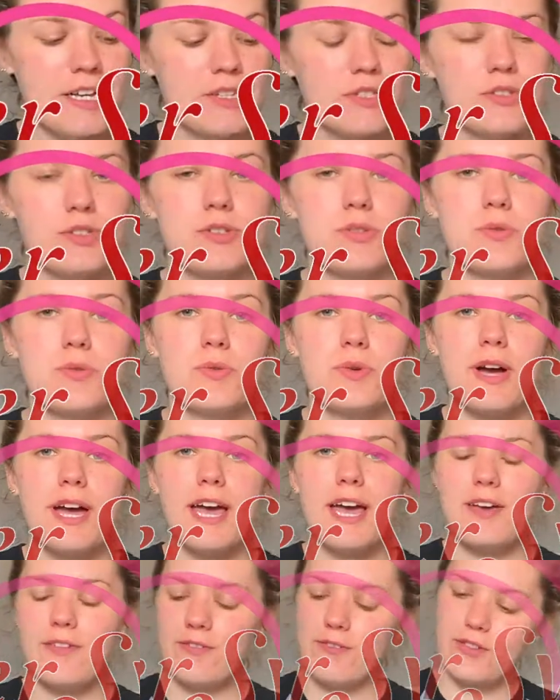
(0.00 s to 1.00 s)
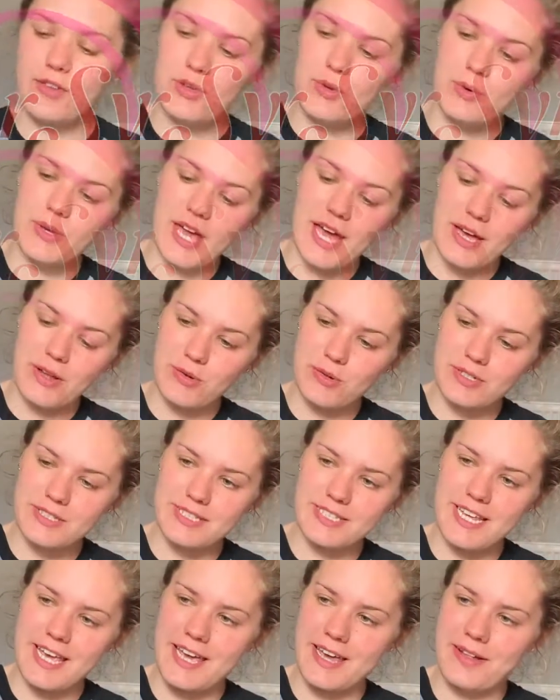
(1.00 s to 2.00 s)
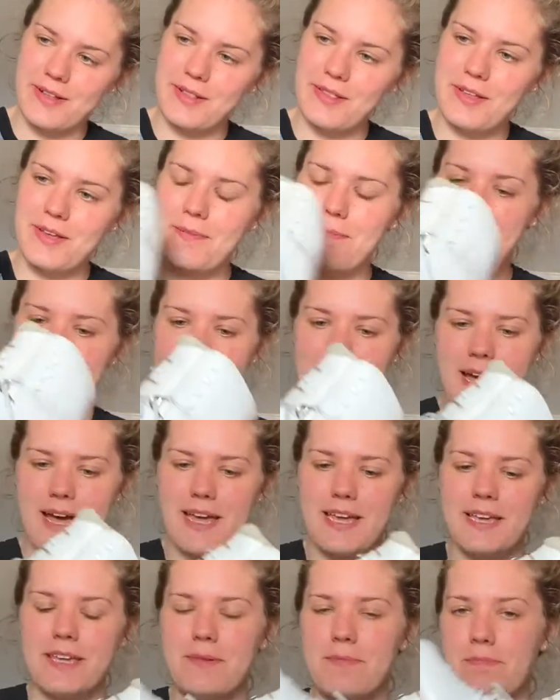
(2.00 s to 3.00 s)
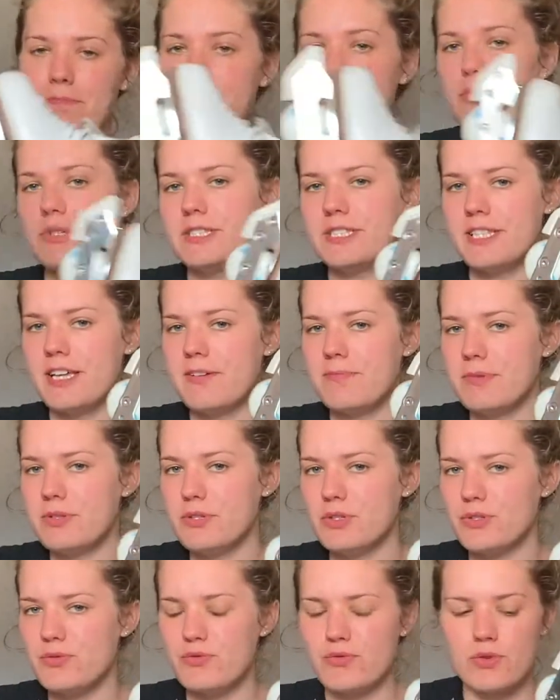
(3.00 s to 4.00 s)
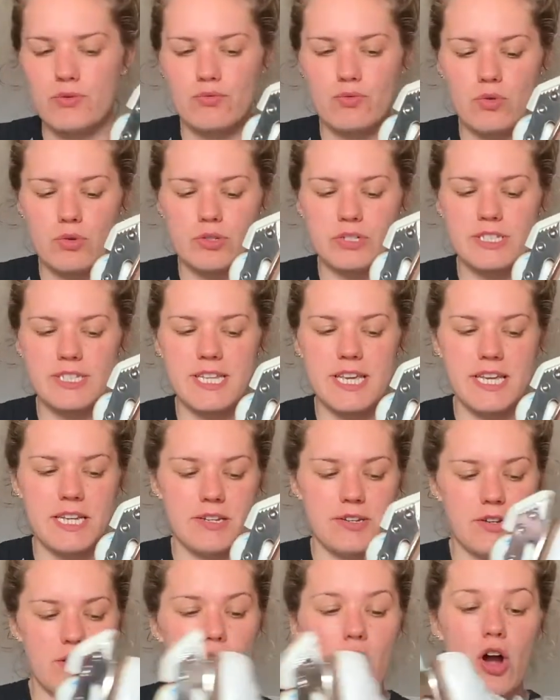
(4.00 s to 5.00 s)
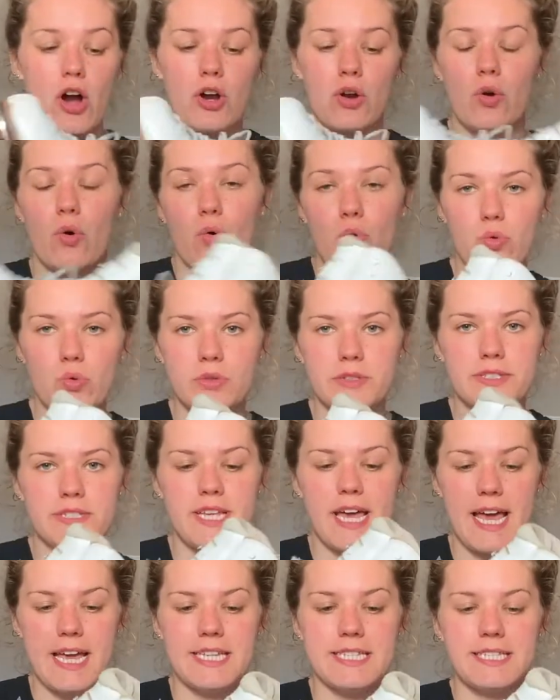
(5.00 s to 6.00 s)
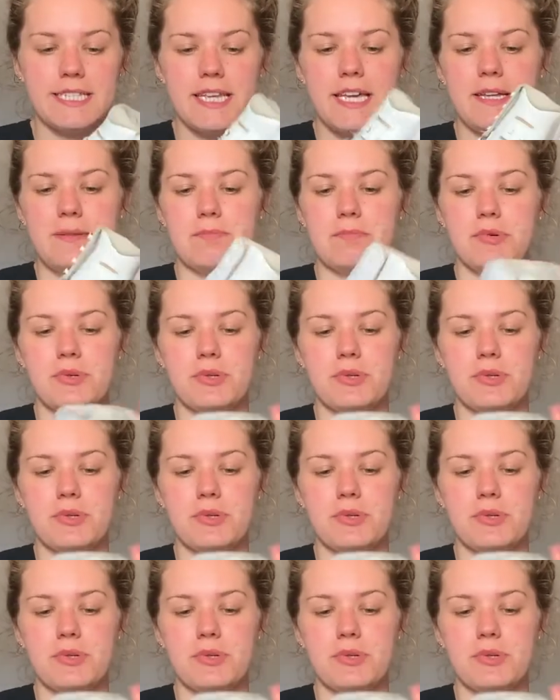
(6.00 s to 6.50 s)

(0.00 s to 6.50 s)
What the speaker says: So if you cannot tell, my boots that I've been using for roller skating are old ice skating